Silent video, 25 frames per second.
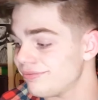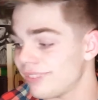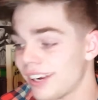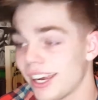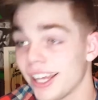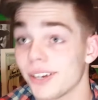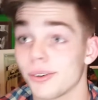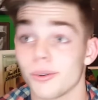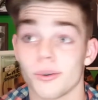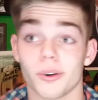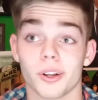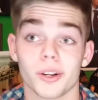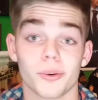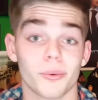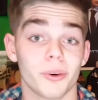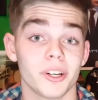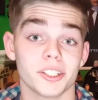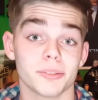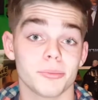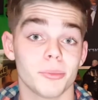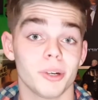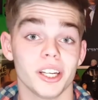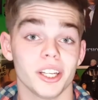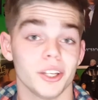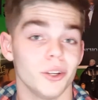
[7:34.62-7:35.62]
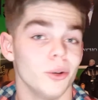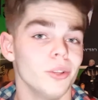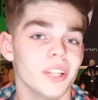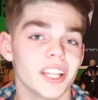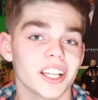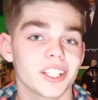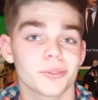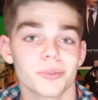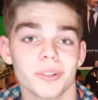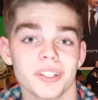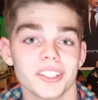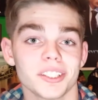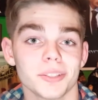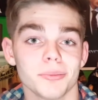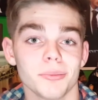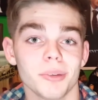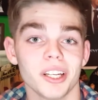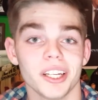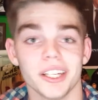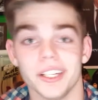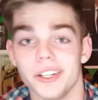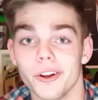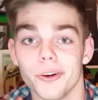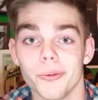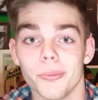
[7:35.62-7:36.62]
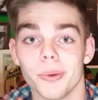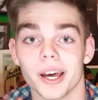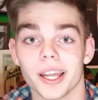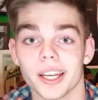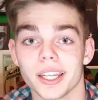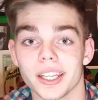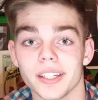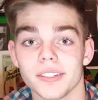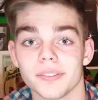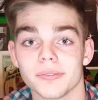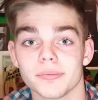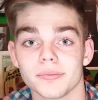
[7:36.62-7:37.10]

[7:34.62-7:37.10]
I don't want to waste money. Who likes wasting money? Nobody.